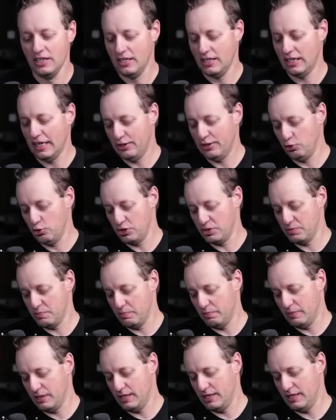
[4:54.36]

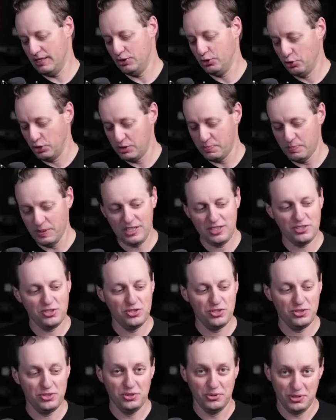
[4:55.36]
USB
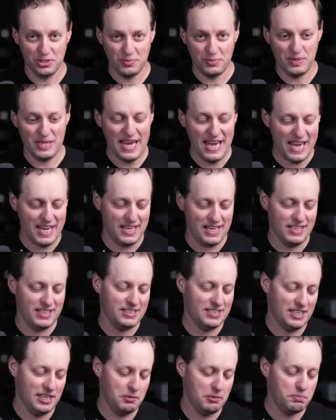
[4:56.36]
to USB-A
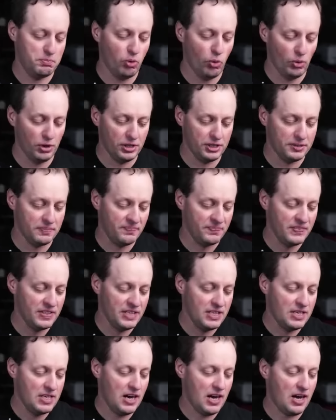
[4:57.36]
type port.
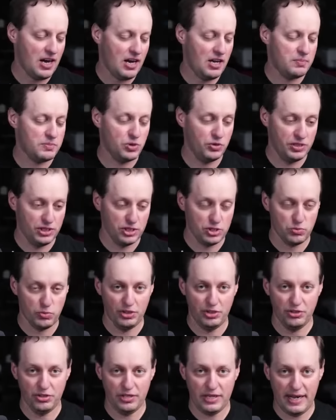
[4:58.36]
So this one
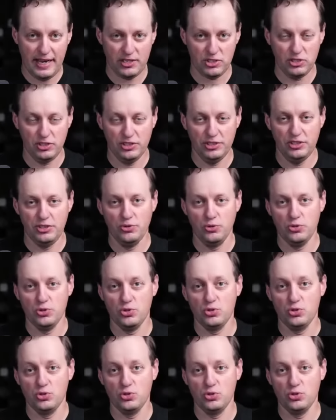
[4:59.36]
you can actually use